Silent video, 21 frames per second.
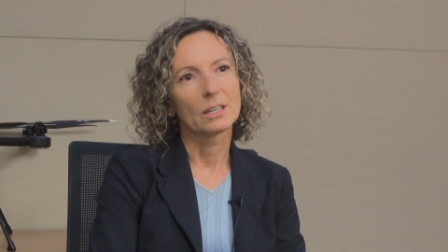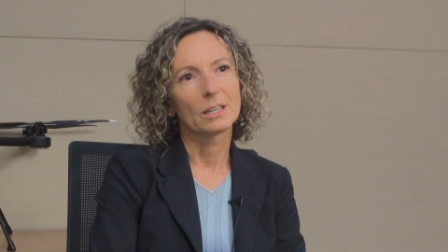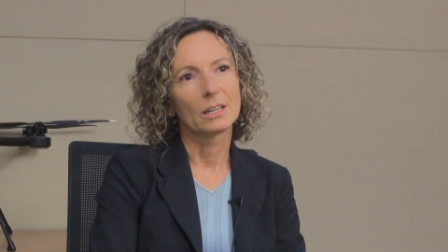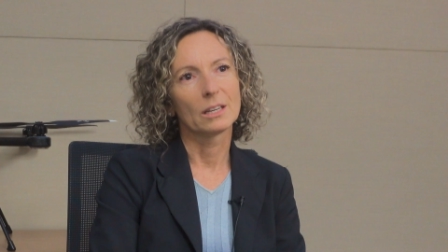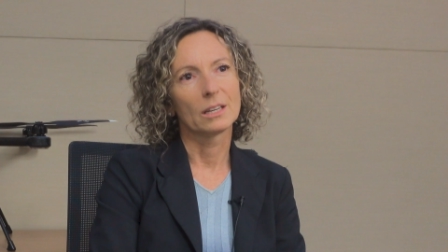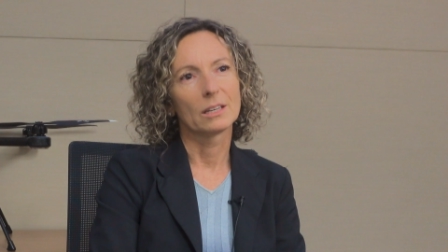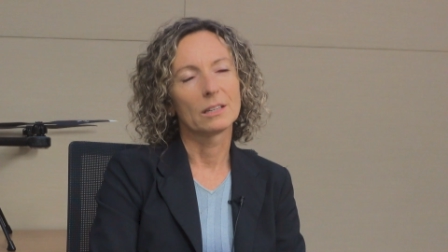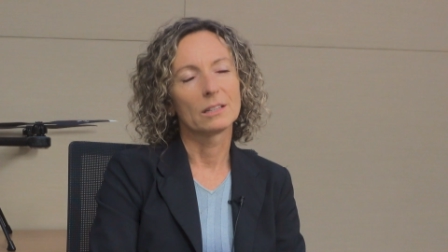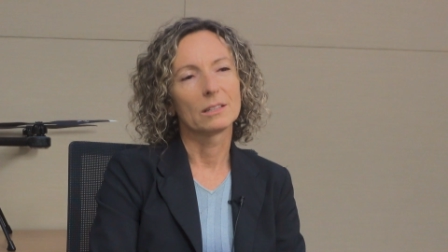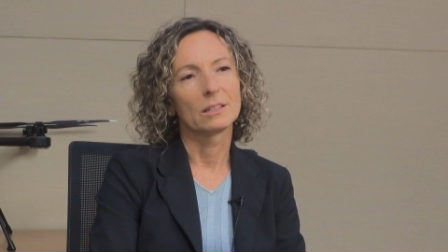
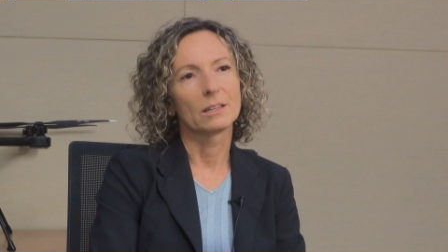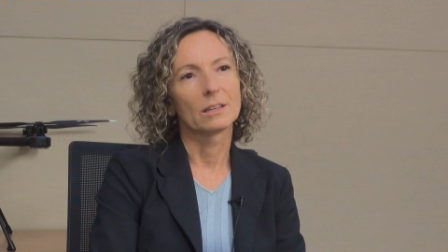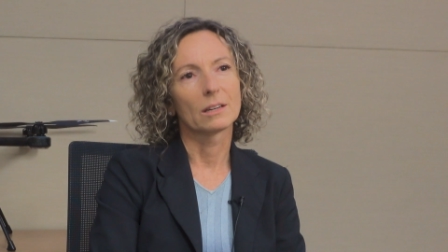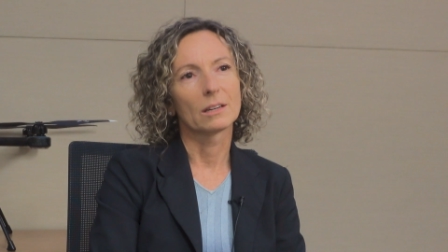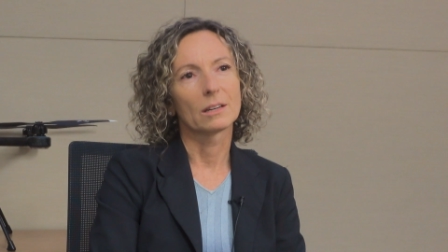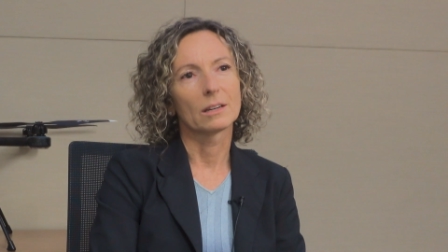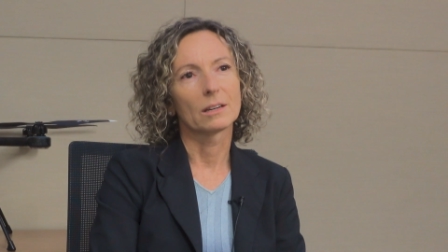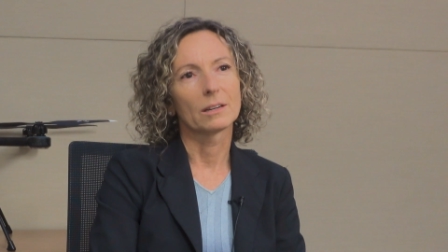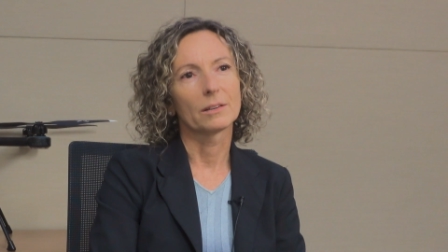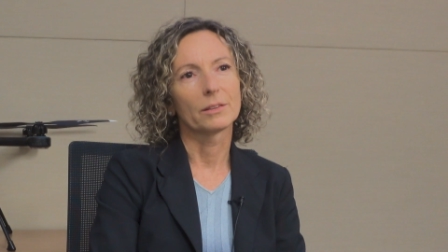in
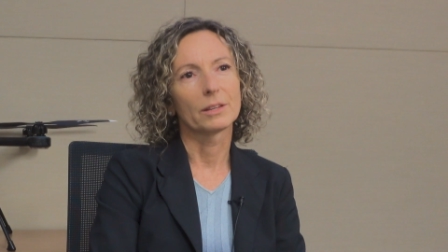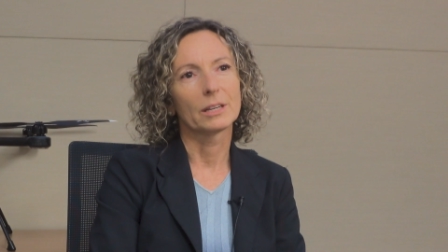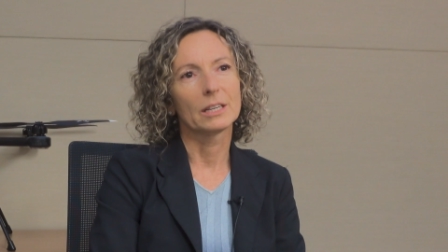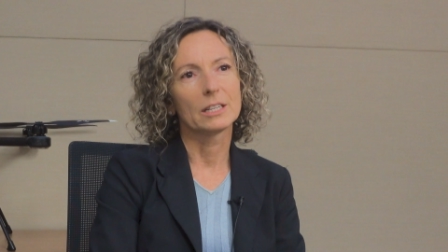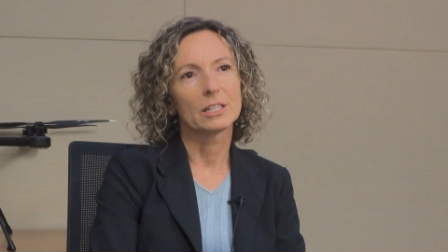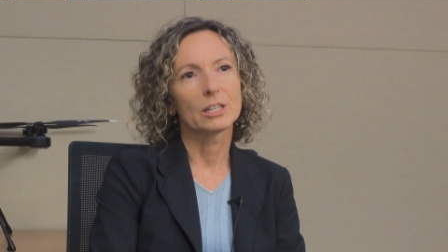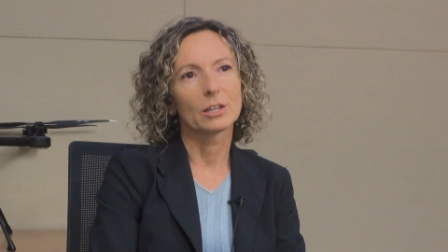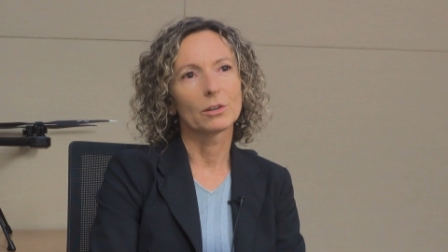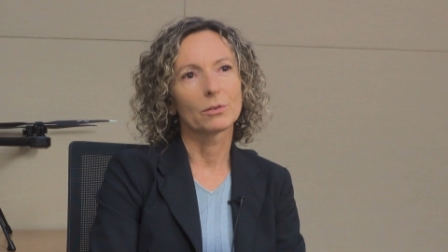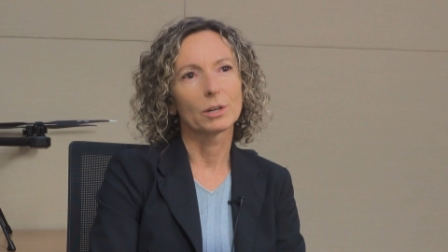uh, the
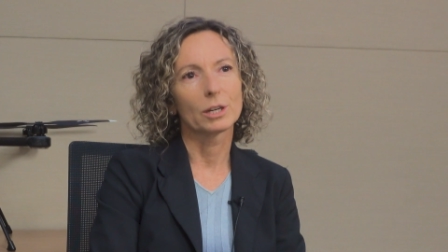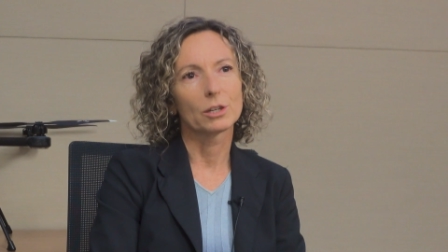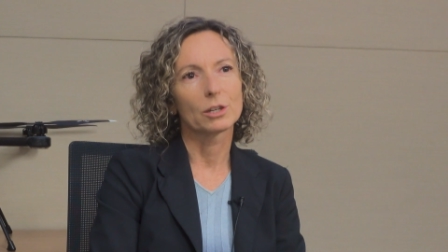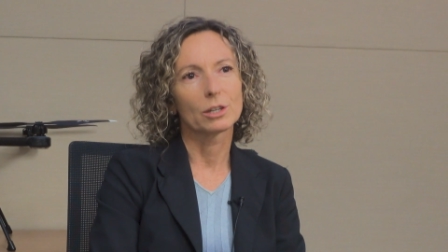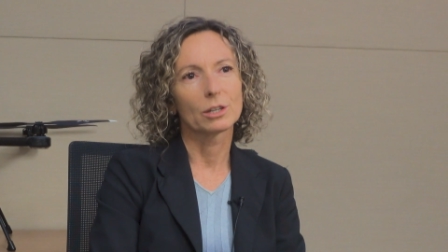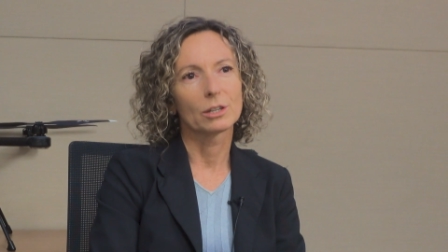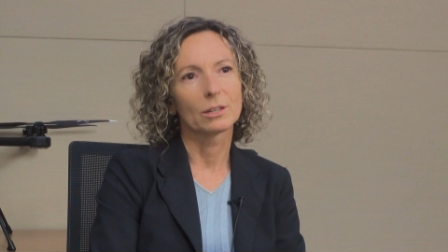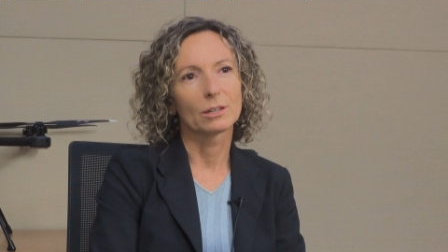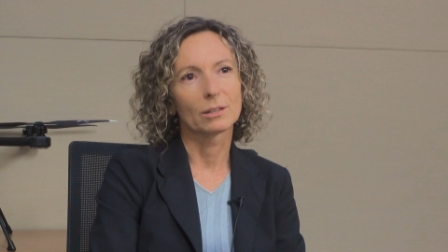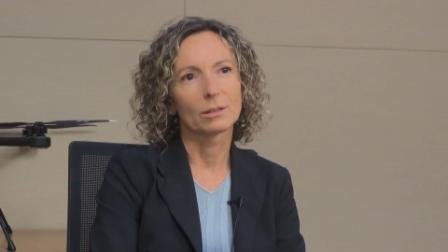
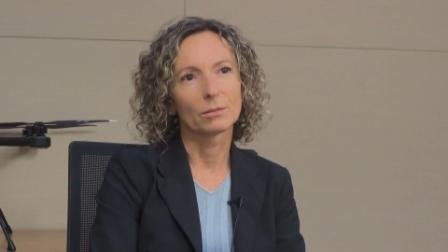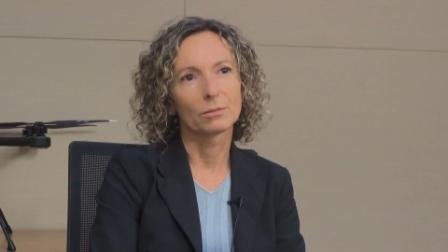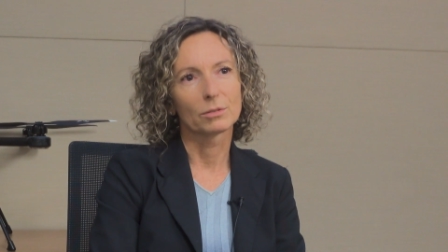integration of